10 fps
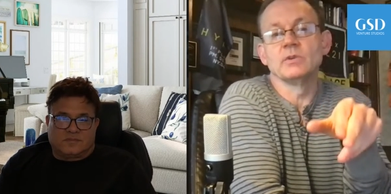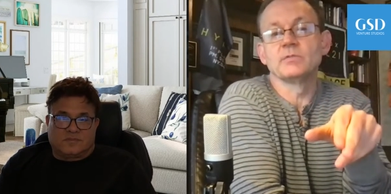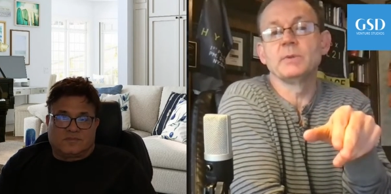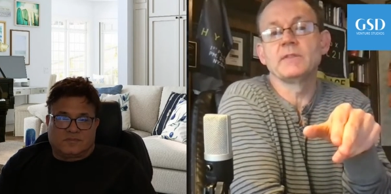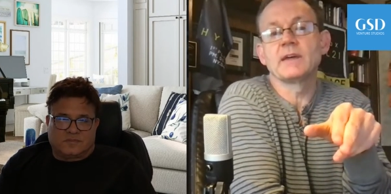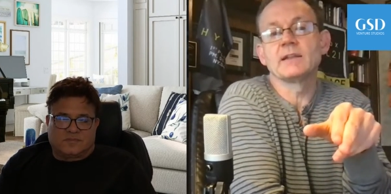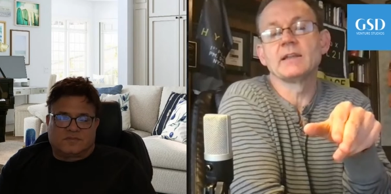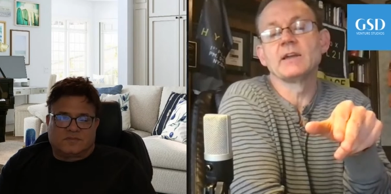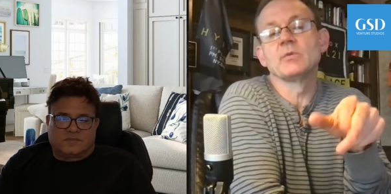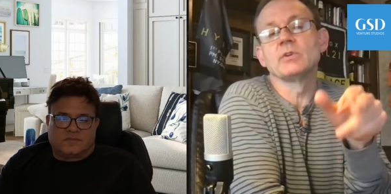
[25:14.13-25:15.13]
Speaker 1: speak that
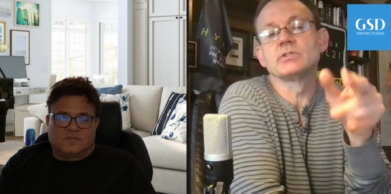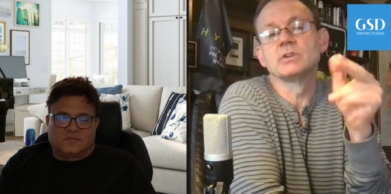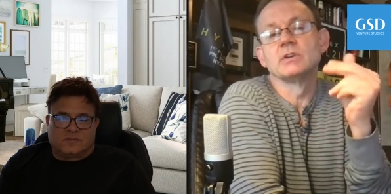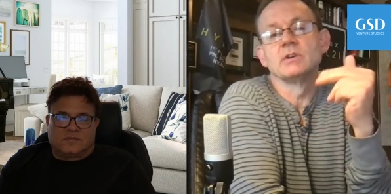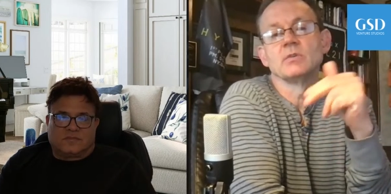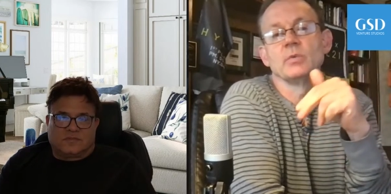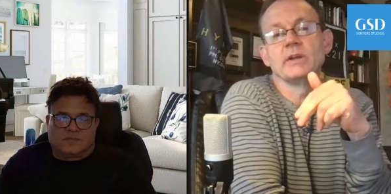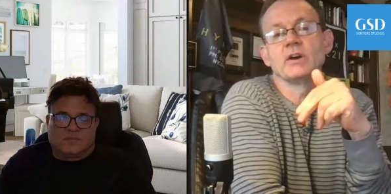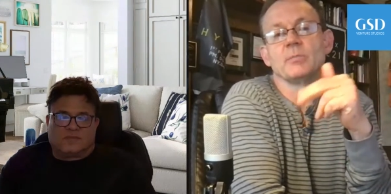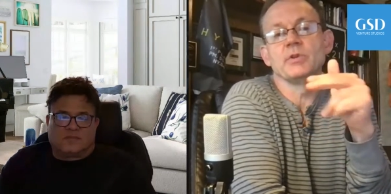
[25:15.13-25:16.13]
language. We
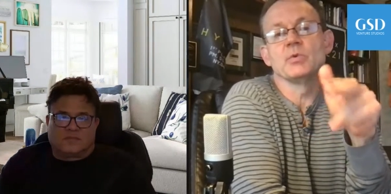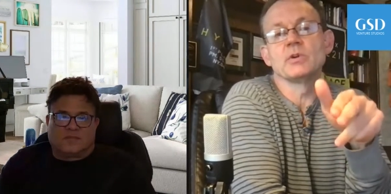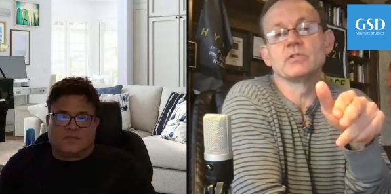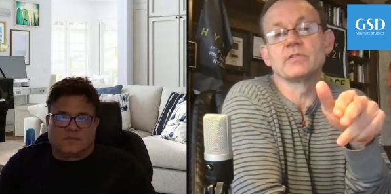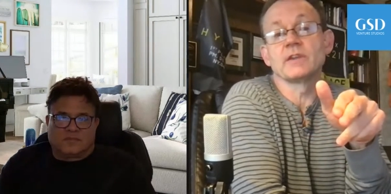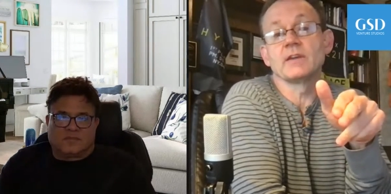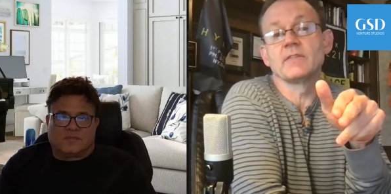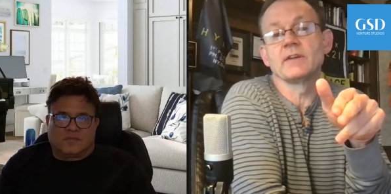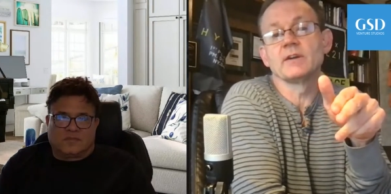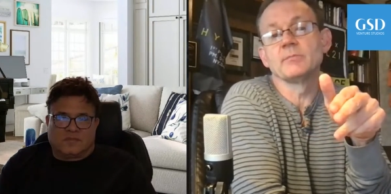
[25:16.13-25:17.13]
help you
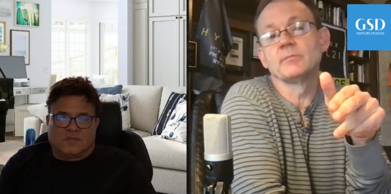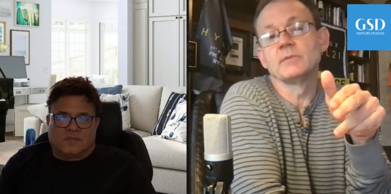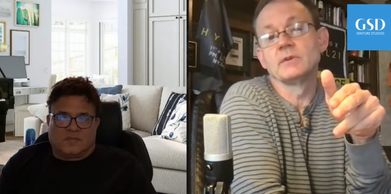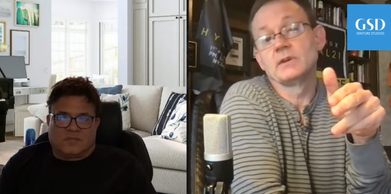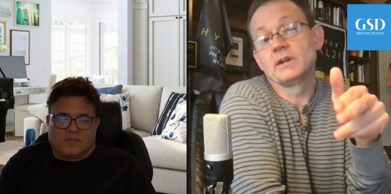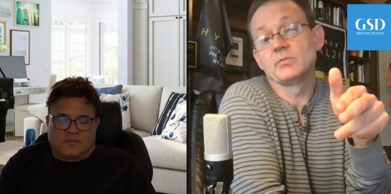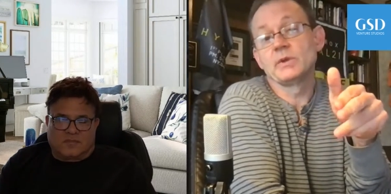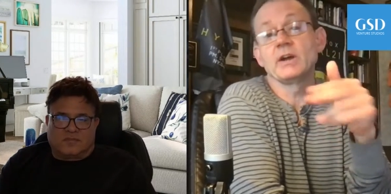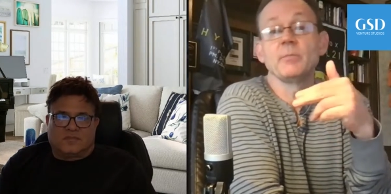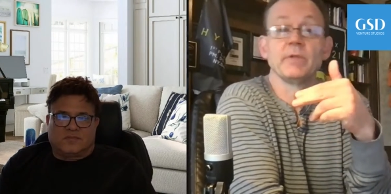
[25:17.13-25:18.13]
understand them, and
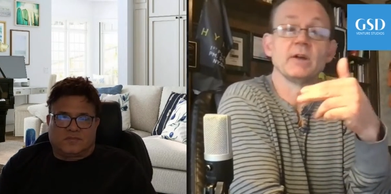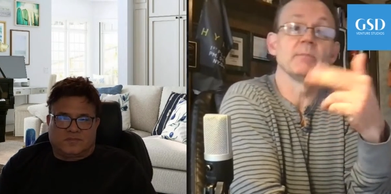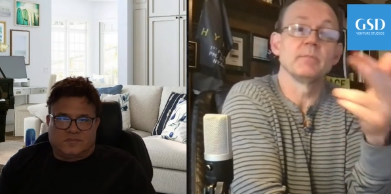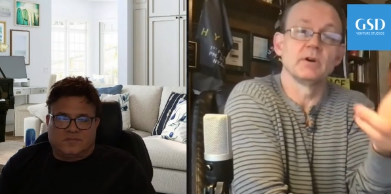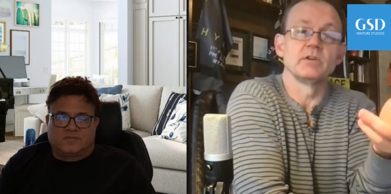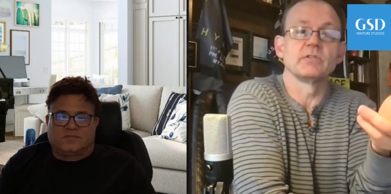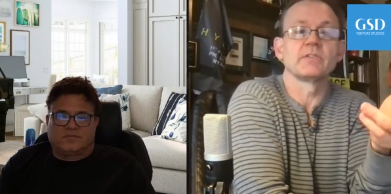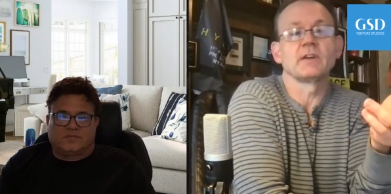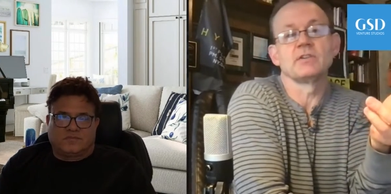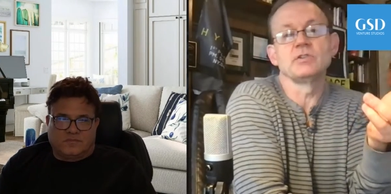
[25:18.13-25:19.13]
we help them
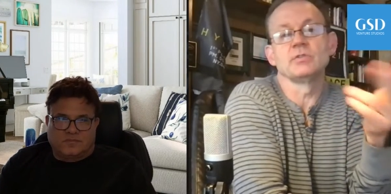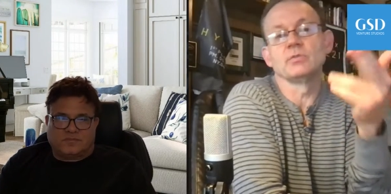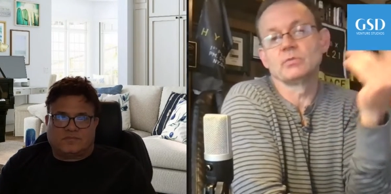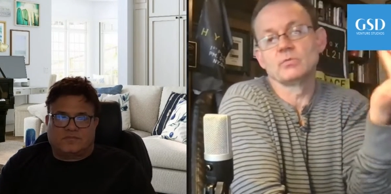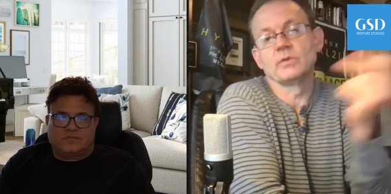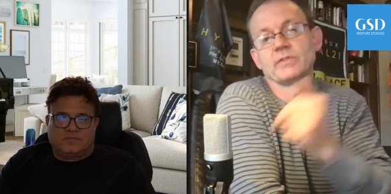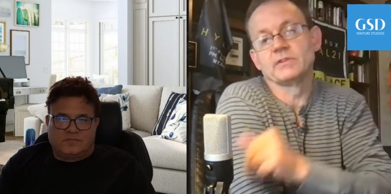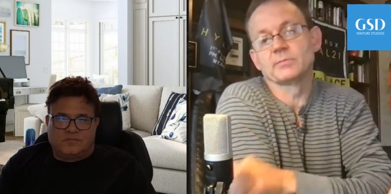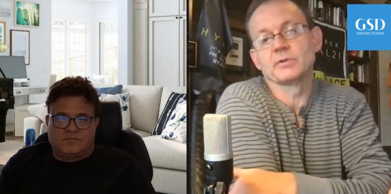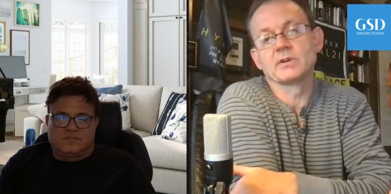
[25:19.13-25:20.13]
understand you with
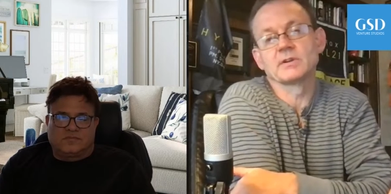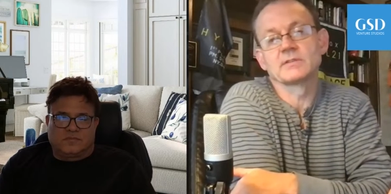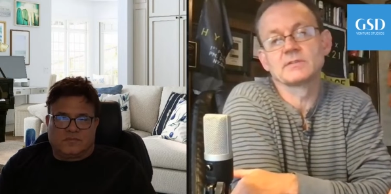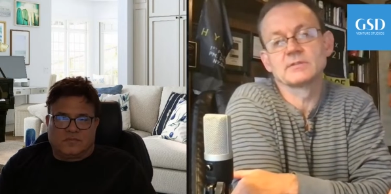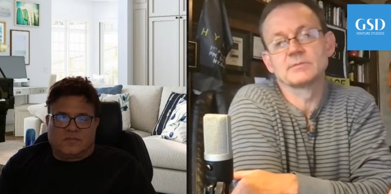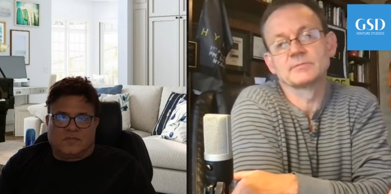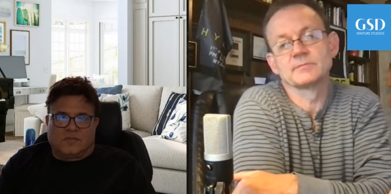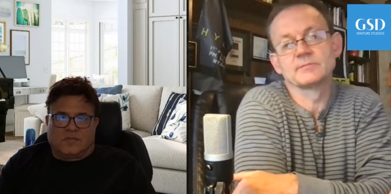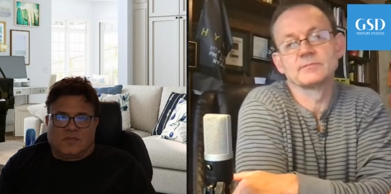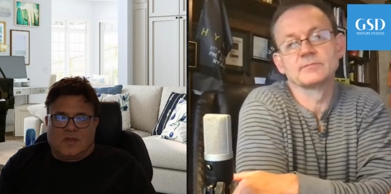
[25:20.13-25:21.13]
these
Speaker 2: products.
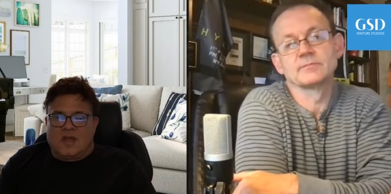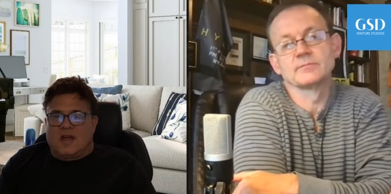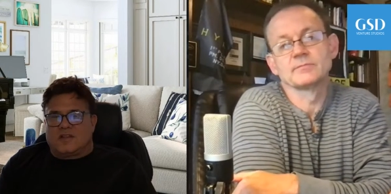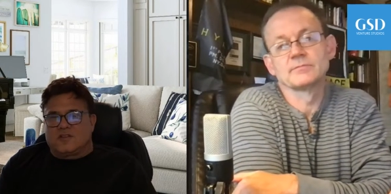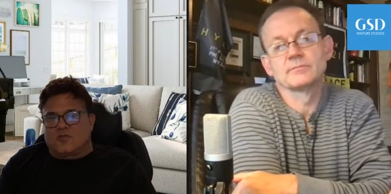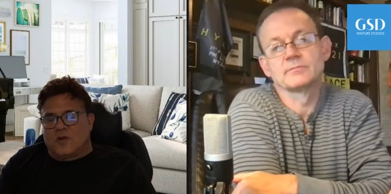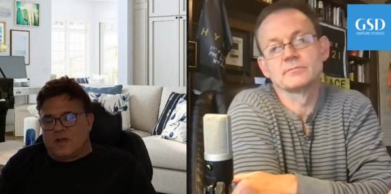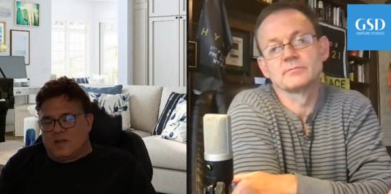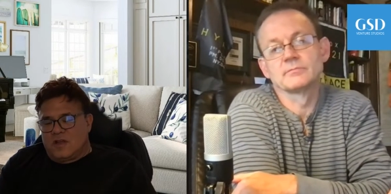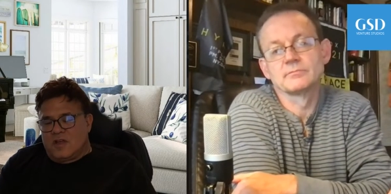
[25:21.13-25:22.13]
No, that's
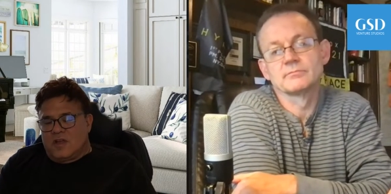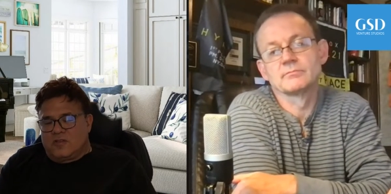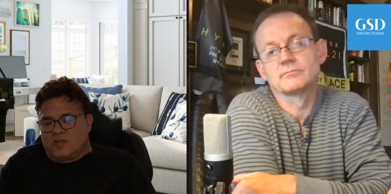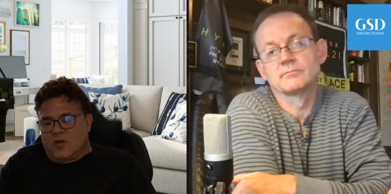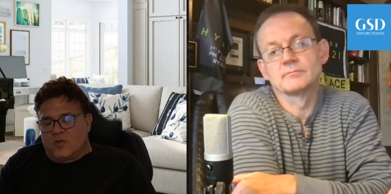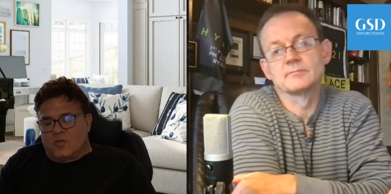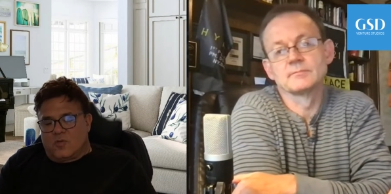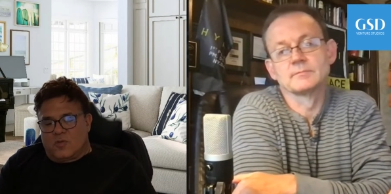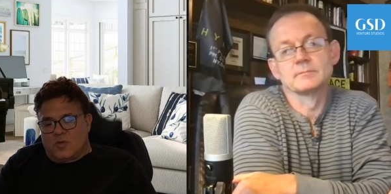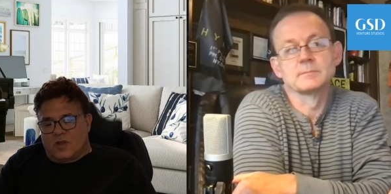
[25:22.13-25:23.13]
great. So,
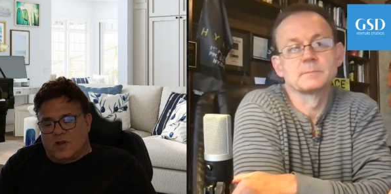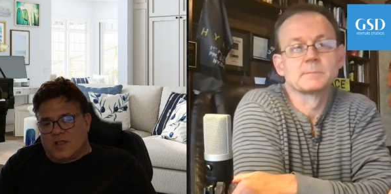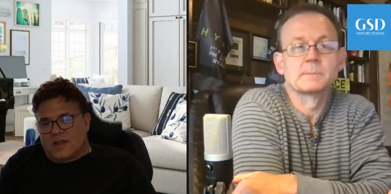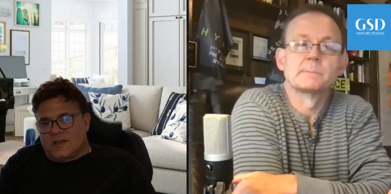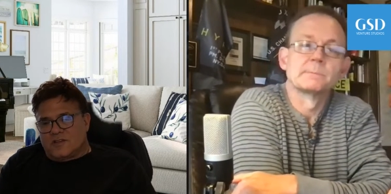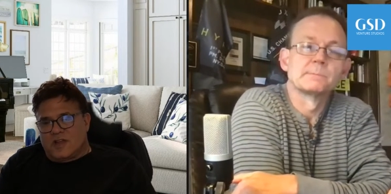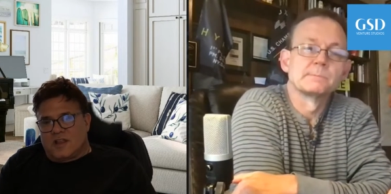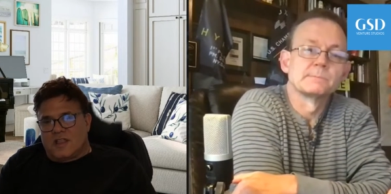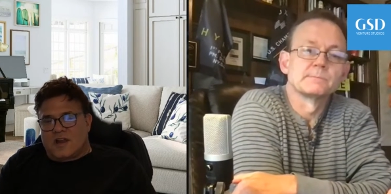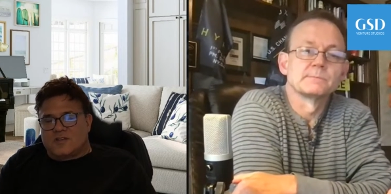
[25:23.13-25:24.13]
you know, like I said, a
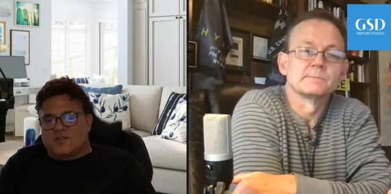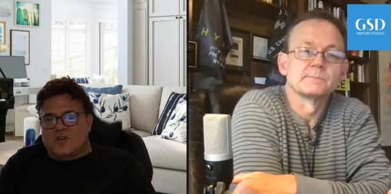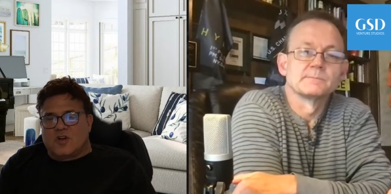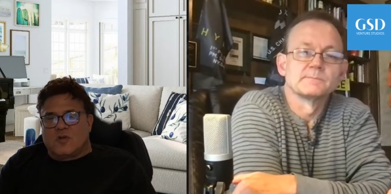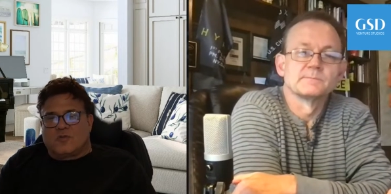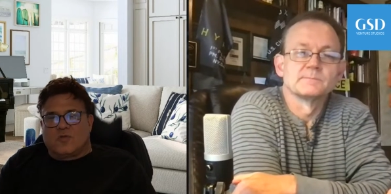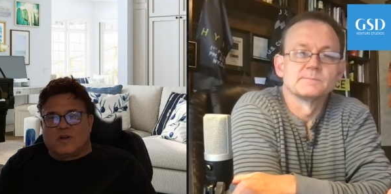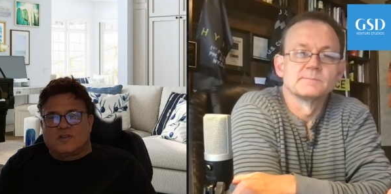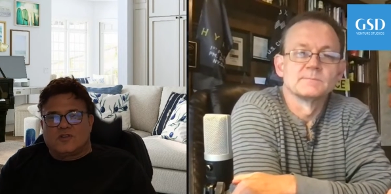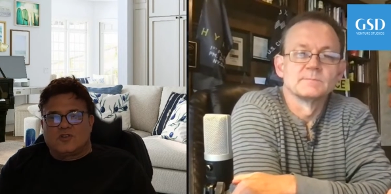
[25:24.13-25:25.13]
lot of startups
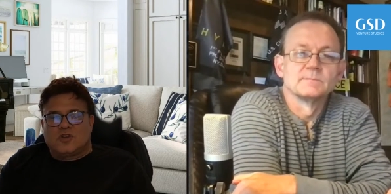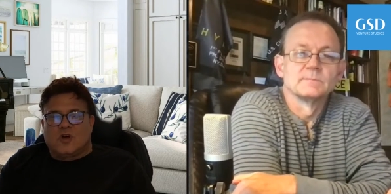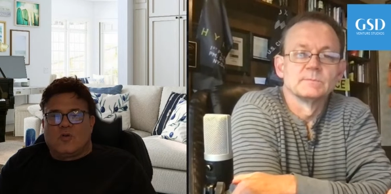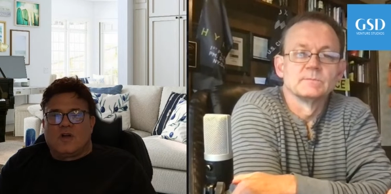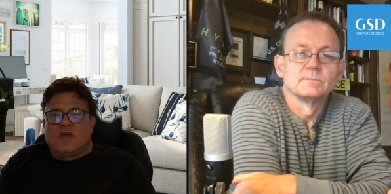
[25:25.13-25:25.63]
watch a show.